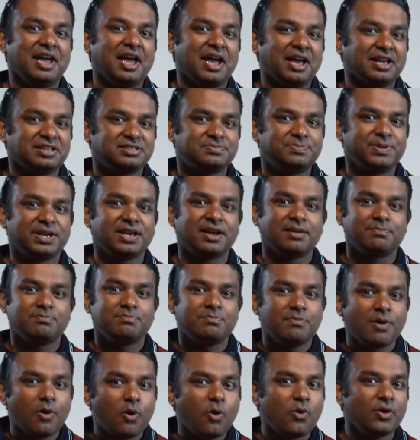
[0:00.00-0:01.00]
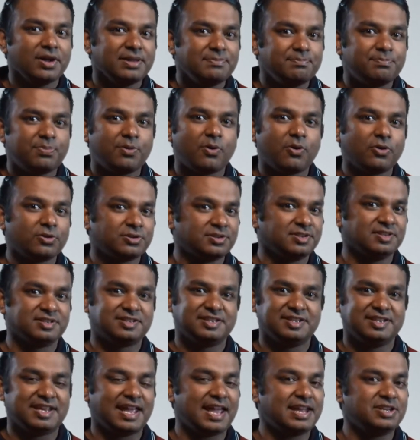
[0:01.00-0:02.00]
has become more important
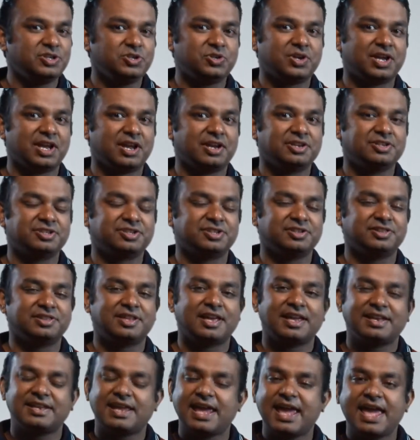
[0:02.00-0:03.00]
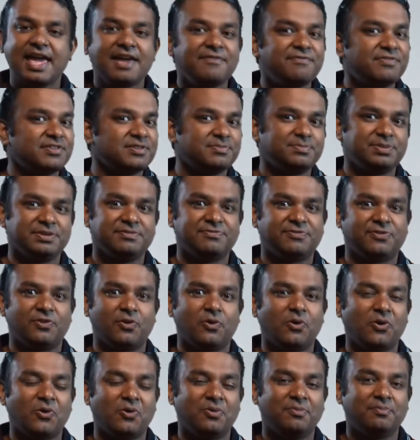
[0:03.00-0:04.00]
in education than ever before.